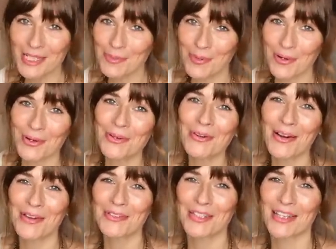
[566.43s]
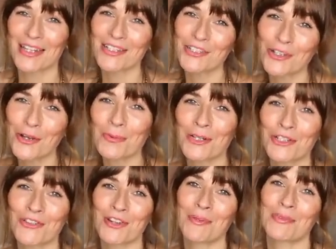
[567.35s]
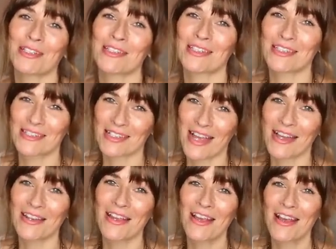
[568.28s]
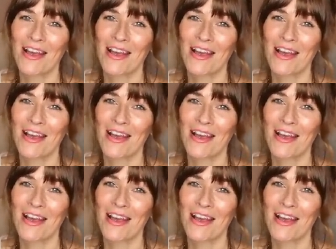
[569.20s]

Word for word: spoiled after that shopping trip to Sezane,